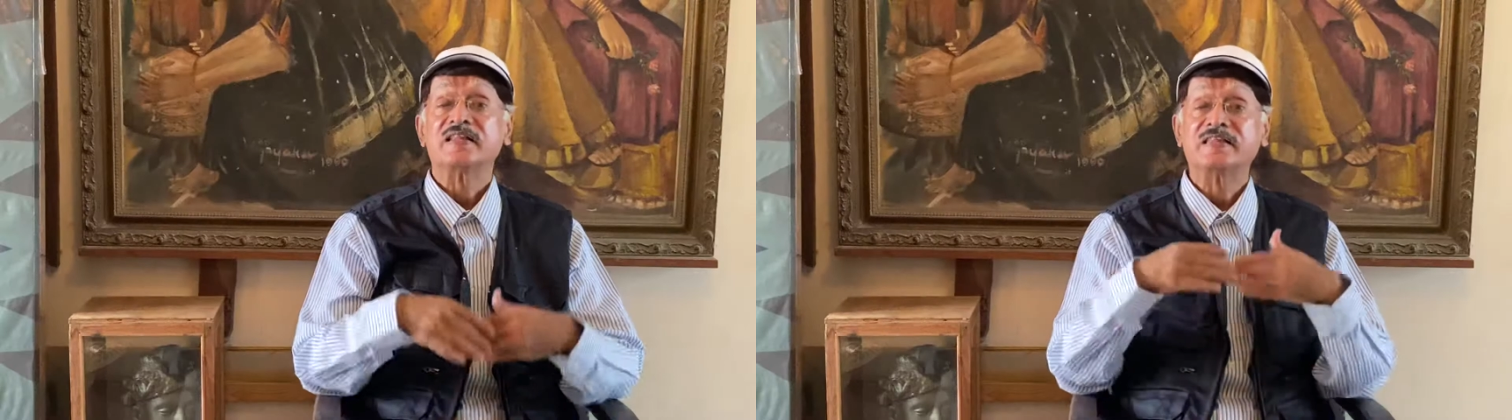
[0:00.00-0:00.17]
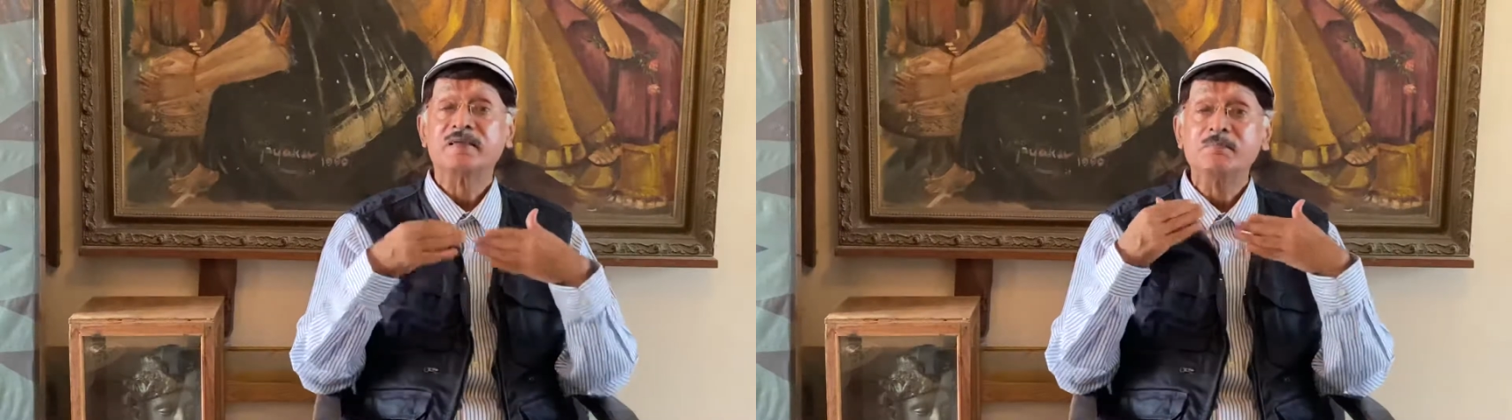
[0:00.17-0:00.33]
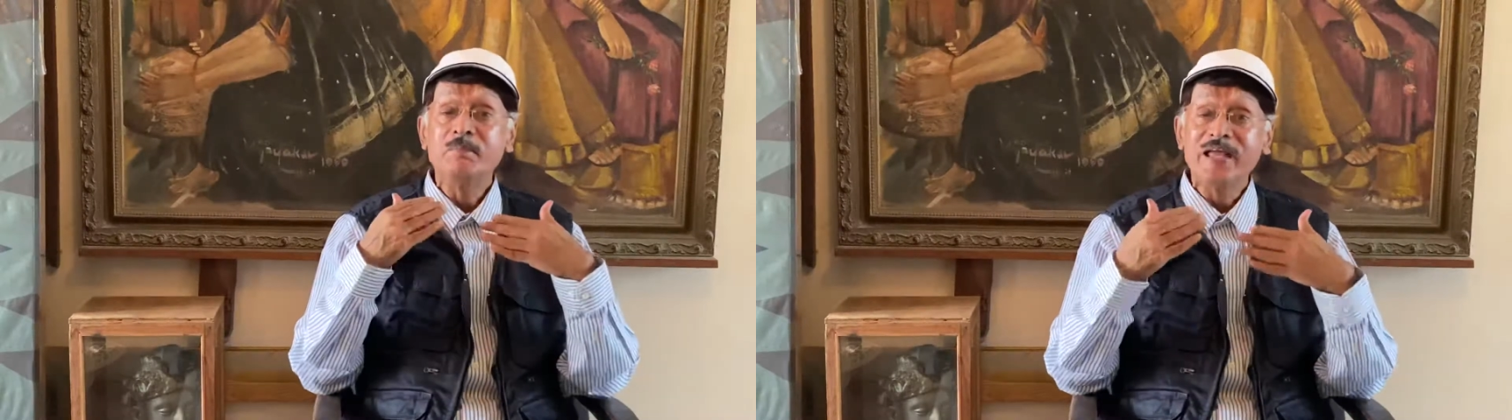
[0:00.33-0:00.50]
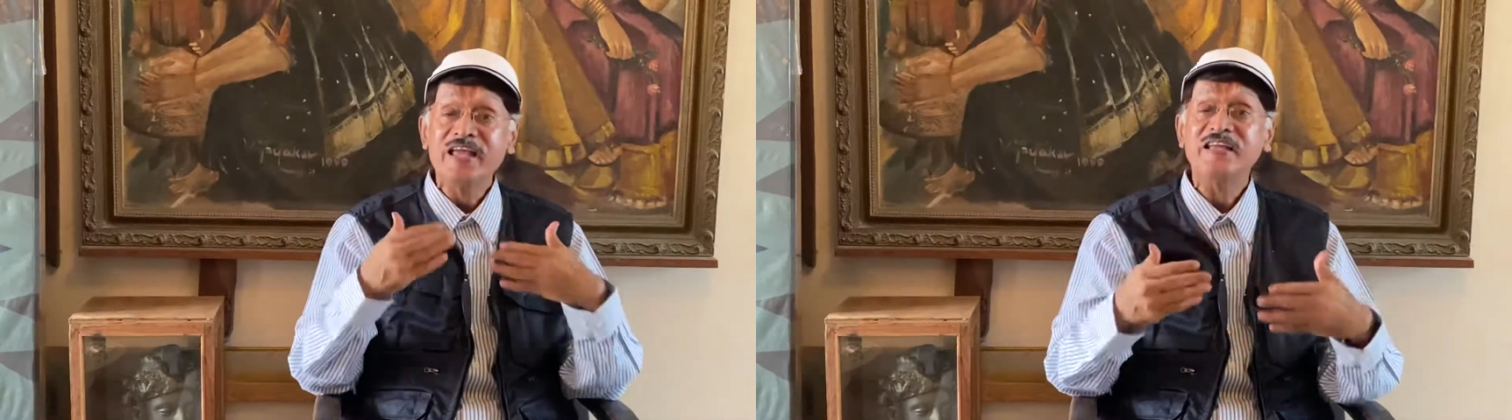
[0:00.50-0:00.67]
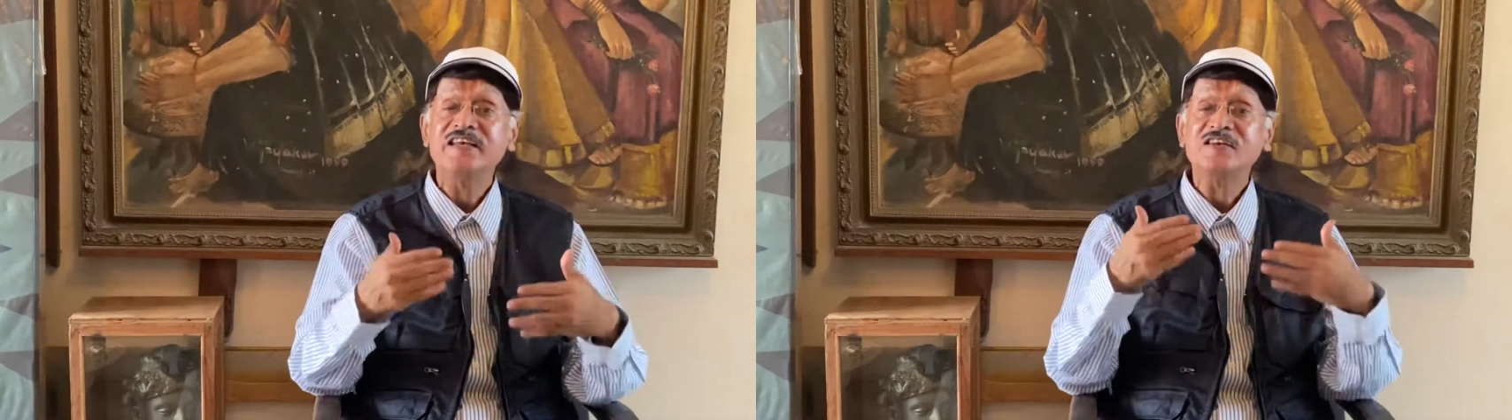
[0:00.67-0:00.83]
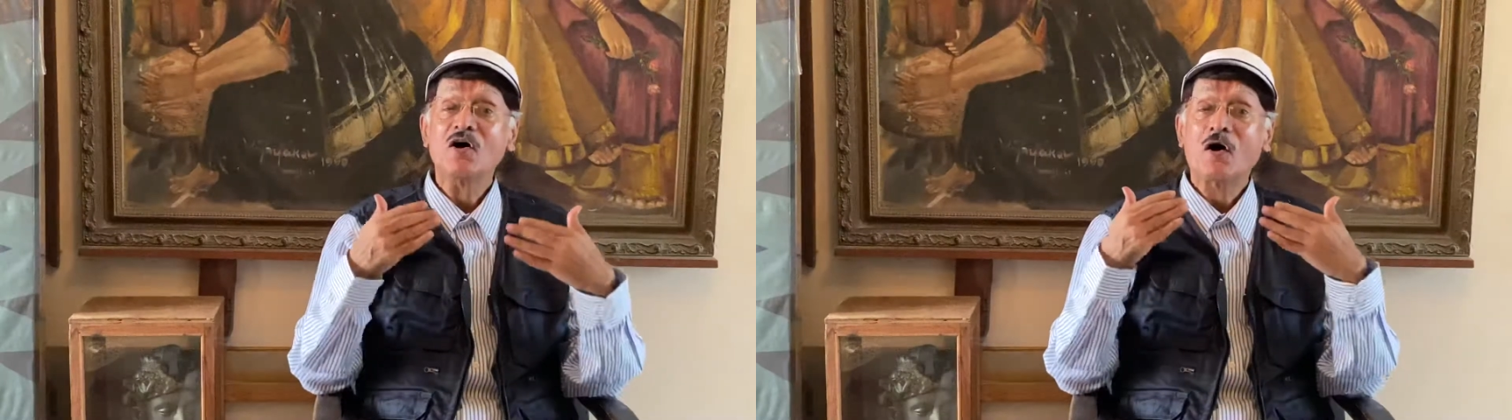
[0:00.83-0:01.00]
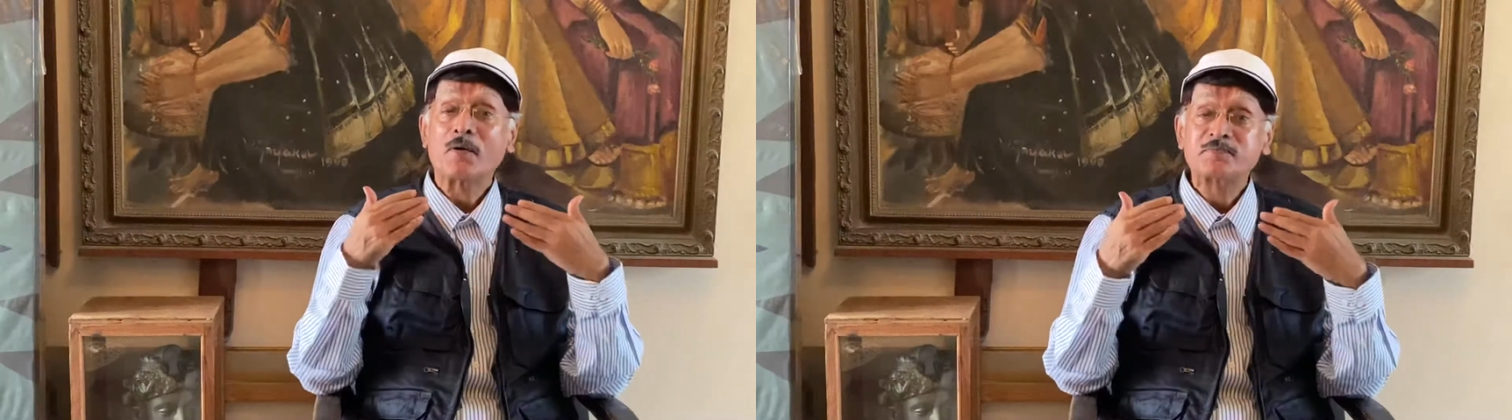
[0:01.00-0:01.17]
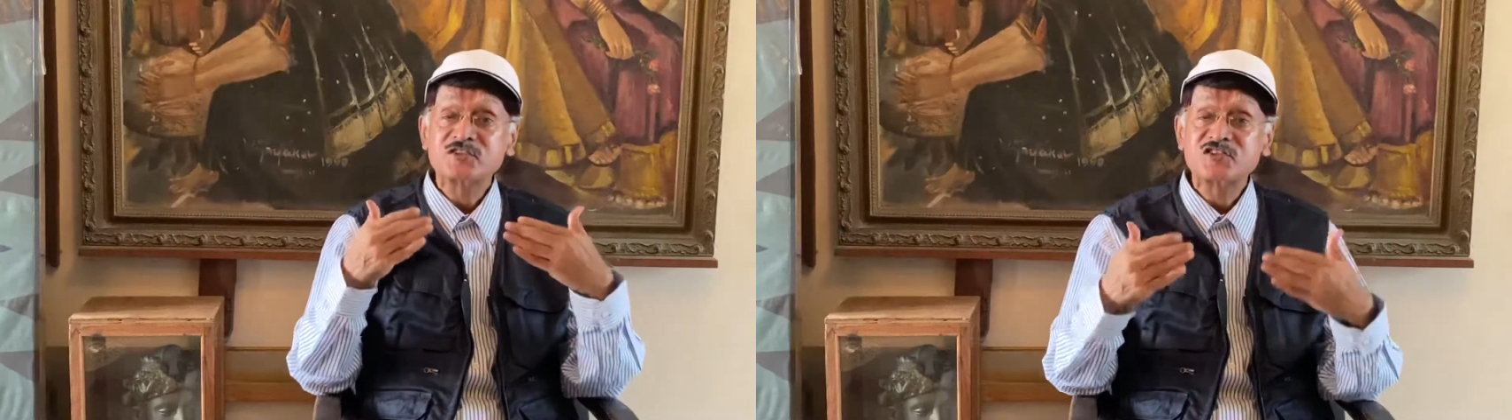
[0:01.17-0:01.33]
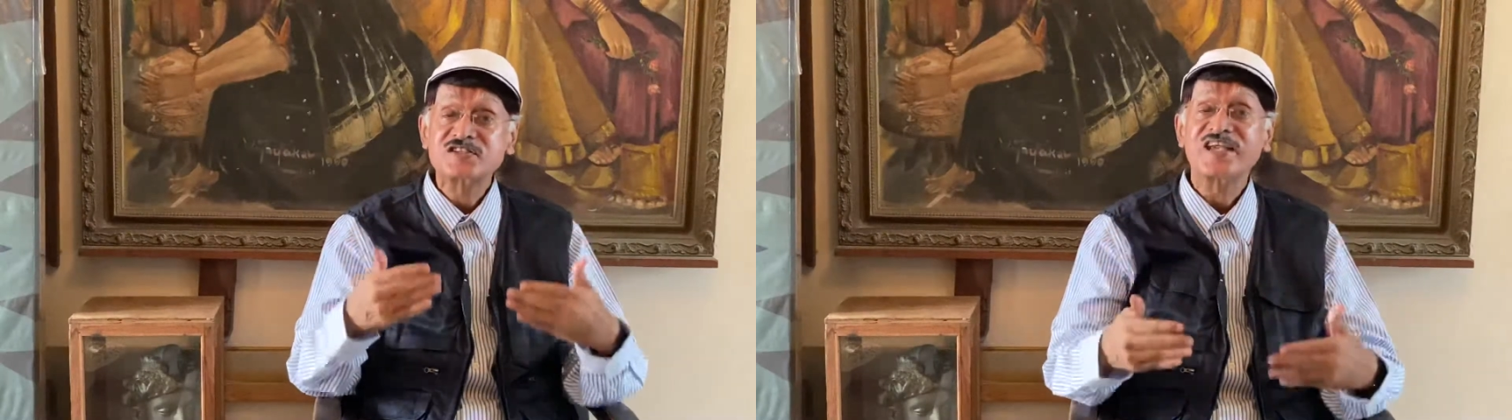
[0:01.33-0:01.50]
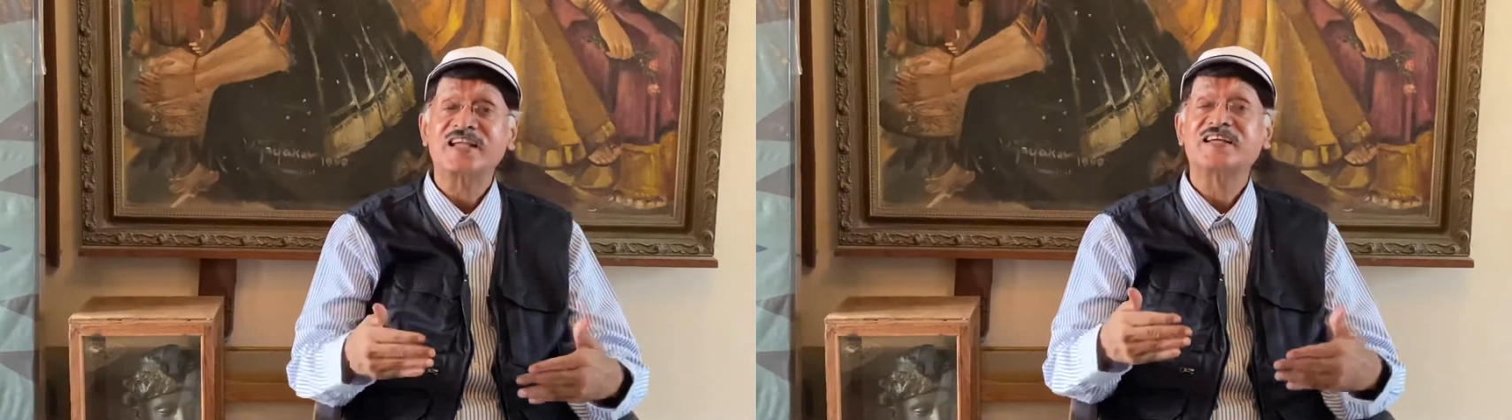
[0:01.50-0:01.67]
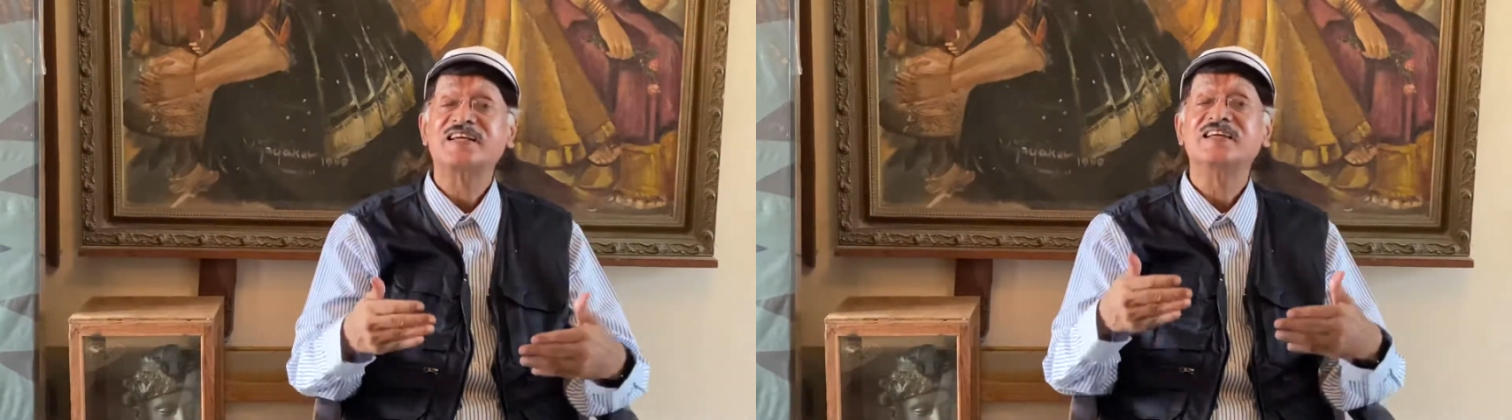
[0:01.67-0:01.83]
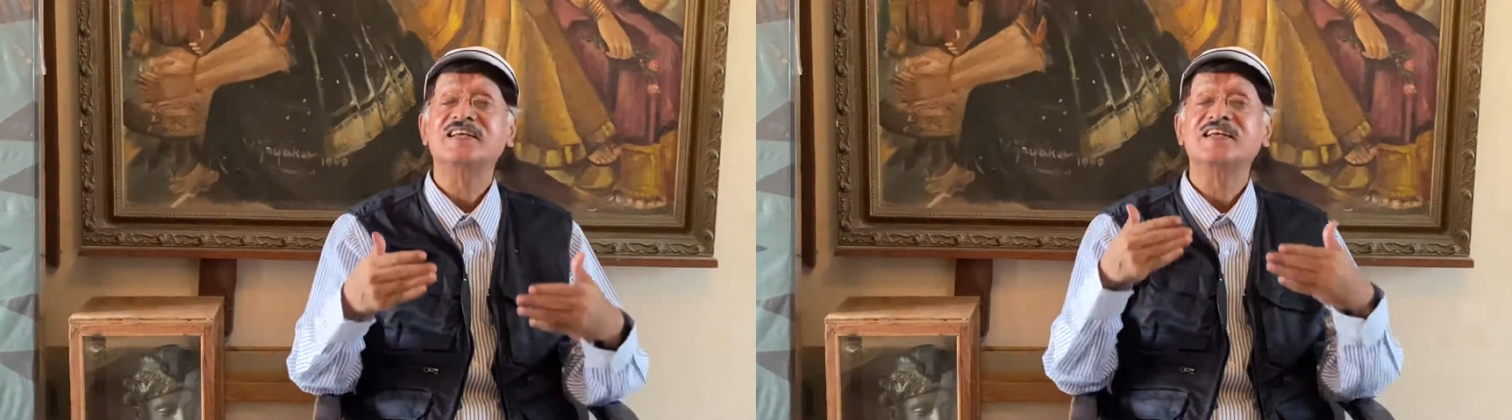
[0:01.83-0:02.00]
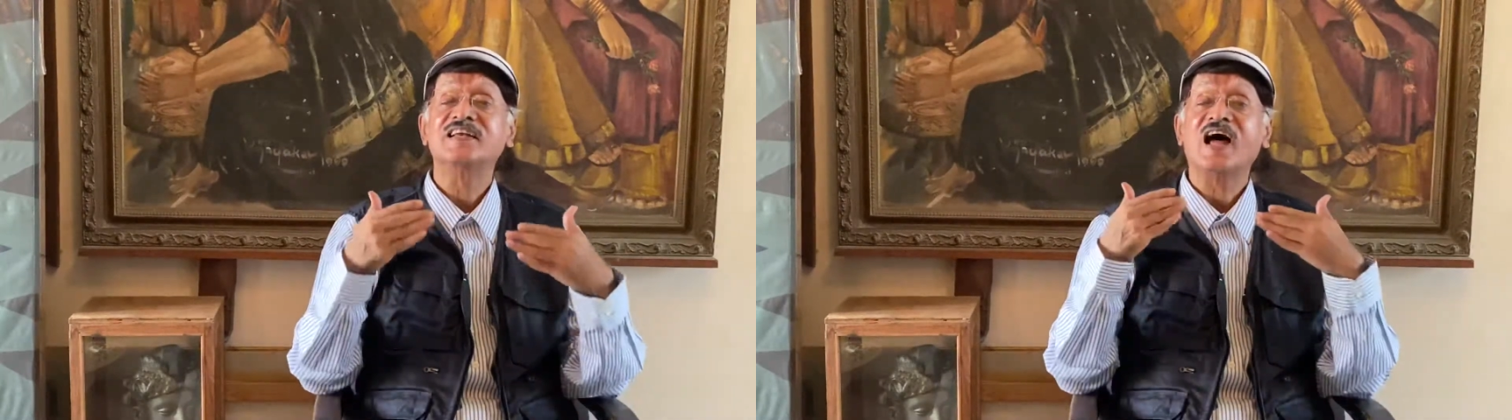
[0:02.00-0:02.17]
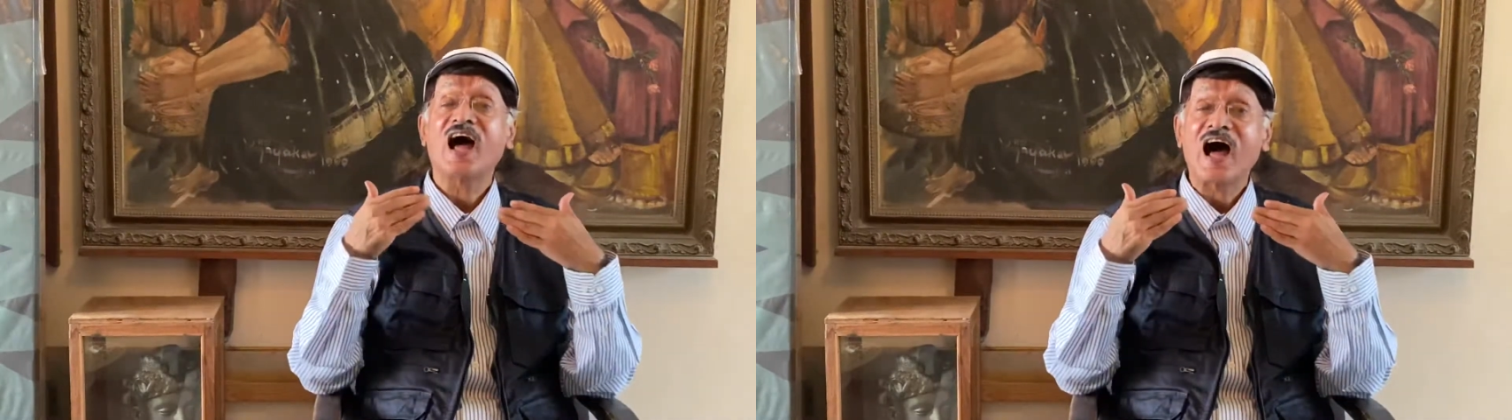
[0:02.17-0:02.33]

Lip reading: The main obstacle,